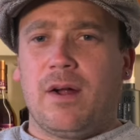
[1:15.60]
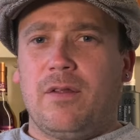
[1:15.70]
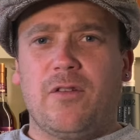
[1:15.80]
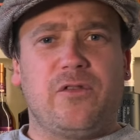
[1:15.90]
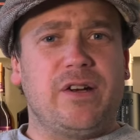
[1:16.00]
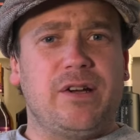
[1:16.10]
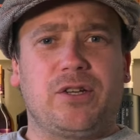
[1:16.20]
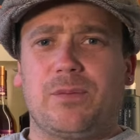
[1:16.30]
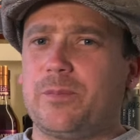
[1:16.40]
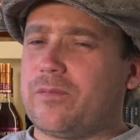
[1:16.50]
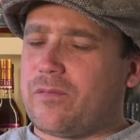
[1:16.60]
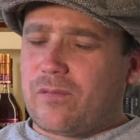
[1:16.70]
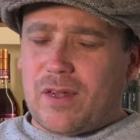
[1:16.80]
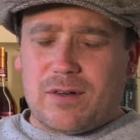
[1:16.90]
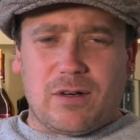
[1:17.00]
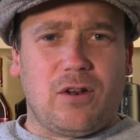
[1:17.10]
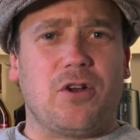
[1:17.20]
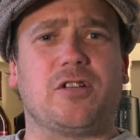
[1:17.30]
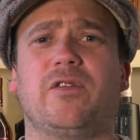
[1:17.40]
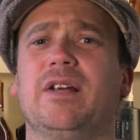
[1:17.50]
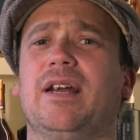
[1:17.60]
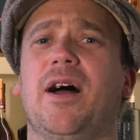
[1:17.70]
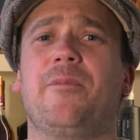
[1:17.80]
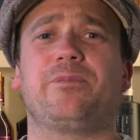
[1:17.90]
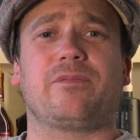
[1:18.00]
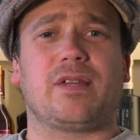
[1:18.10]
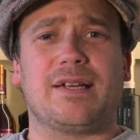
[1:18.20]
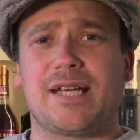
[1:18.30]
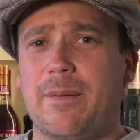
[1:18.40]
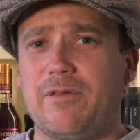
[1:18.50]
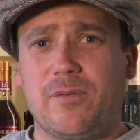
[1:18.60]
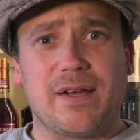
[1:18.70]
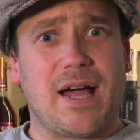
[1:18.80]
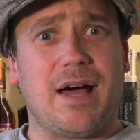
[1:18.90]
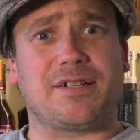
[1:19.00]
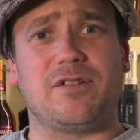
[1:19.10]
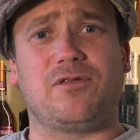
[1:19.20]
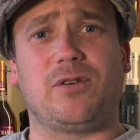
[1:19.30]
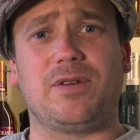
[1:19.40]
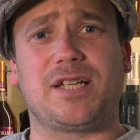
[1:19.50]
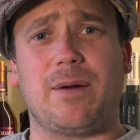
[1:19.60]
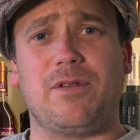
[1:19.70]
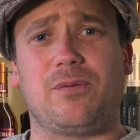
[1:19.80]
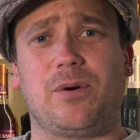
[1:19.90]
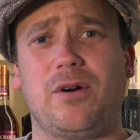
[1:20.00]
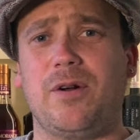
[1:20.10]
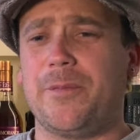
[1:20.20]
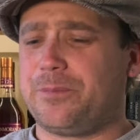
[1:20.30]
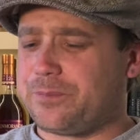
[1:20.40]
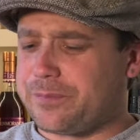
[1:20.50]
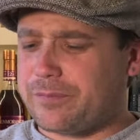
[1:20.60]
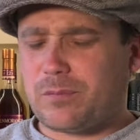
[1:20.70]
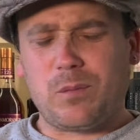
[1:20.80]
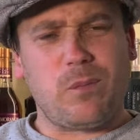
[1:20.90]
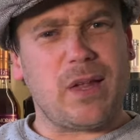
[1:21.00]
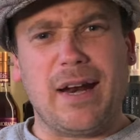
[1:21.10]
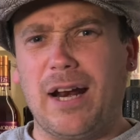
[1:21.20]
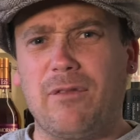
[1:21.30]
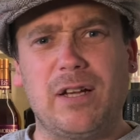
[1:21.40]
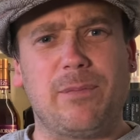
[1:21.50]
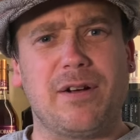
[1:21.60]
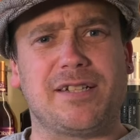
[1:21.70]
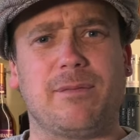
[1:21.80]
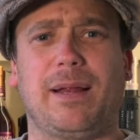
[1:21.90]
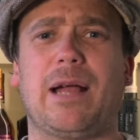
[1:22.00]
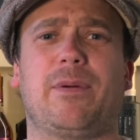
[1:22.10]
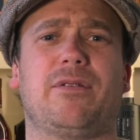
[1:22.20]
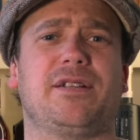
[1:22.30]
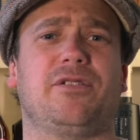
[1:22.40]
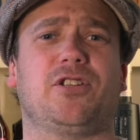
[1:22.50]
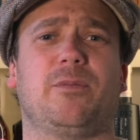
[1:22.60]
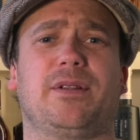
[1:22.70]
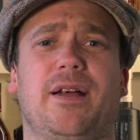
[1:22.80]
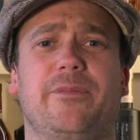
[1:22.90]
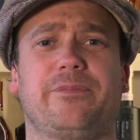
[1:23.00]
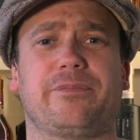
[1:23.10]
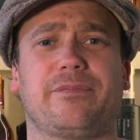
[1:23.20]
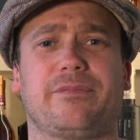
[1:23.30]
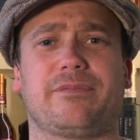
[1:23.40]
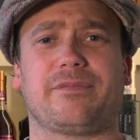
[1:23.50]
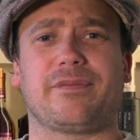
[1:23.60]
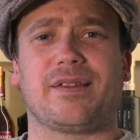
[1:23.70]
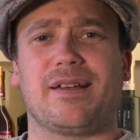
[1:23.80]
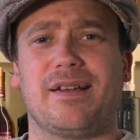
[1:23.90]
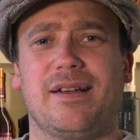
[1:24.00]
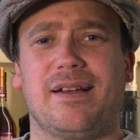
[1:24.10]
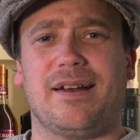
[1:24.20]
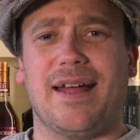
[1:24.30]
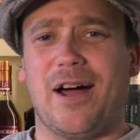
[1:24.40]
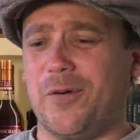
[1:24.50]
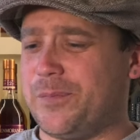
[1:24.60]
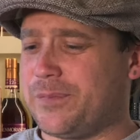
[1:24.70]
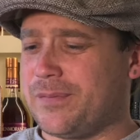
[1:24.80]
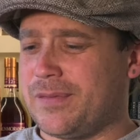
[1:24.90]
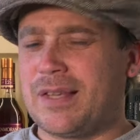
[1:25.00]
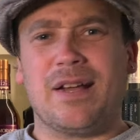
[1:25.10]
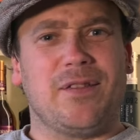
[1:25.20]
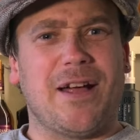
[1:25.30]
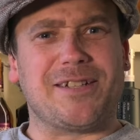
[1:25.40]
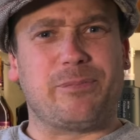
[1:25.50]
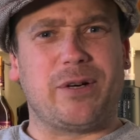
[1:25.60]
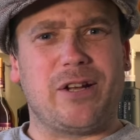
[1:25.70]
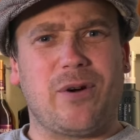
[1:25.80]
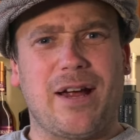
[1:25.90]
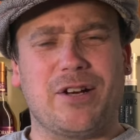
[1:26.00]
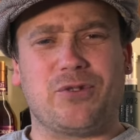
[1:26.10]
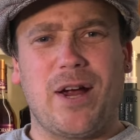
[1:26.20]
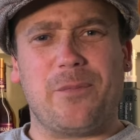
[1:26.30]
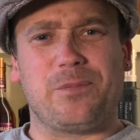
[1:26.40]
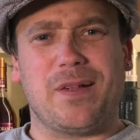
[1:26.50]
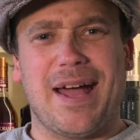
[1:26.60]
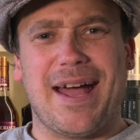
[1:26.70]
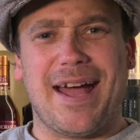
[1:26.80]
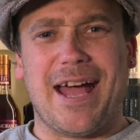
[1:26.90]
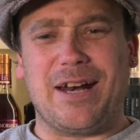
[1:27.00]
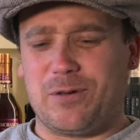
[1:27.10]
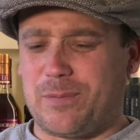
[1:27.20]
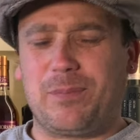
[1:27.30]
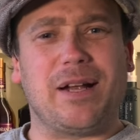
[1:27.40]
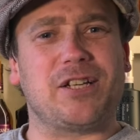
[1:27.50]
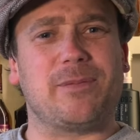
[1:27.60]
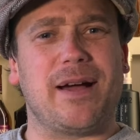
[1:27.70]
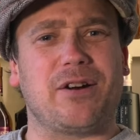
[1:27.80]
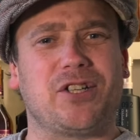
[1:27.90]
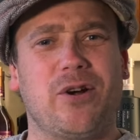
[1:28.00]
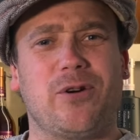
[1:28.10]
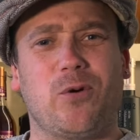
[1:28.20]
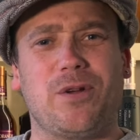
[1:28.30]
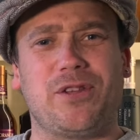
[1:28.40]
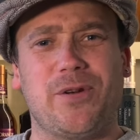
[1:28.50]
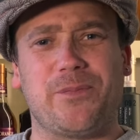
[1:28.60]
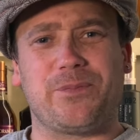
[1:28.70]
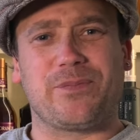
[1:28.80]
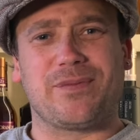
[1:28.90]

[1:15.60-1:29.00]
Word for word: The finish, lots of vanilla. It's coming from the cask influence coming through. A lovely burst of blackberries on top of that. Now, that was a pretty cracking dram and it was a pleasure to be able to share it all with you.